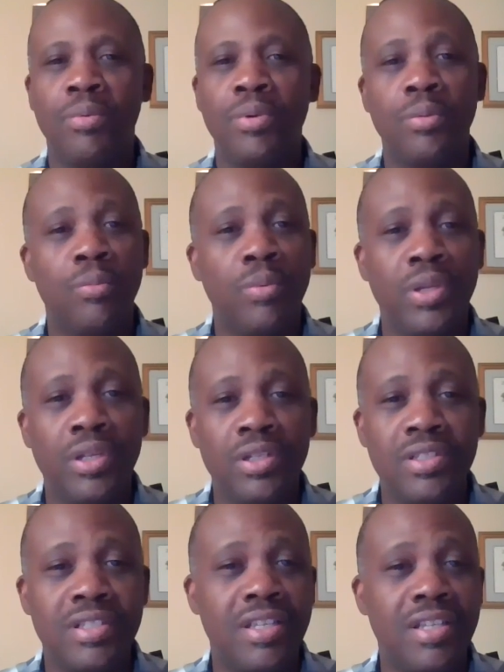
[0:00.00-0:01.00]
We
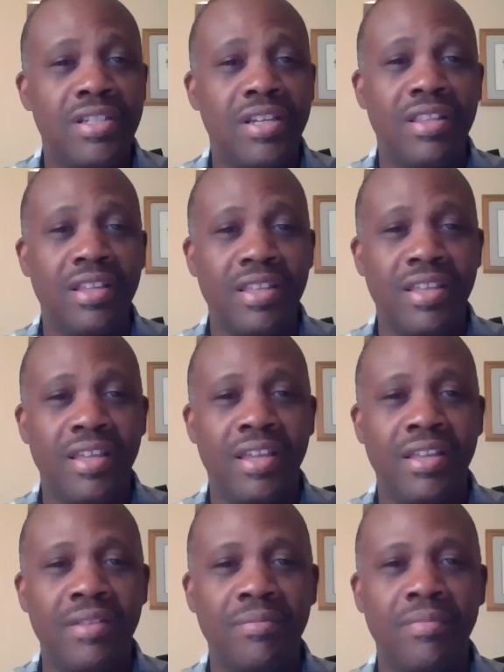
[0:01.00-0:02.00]
will see each other
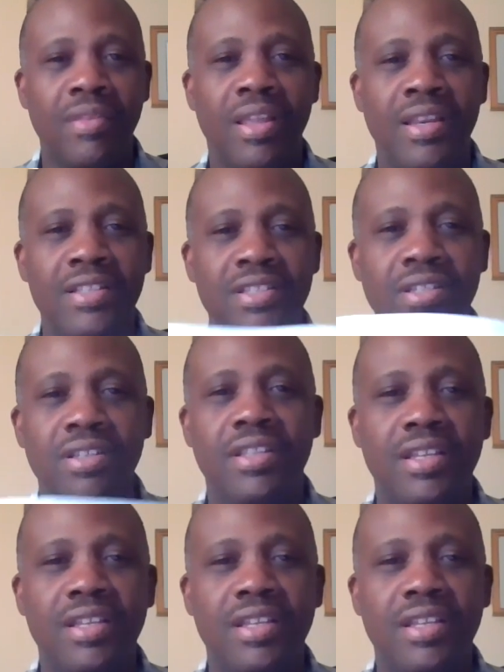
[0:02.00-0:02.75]
again, and until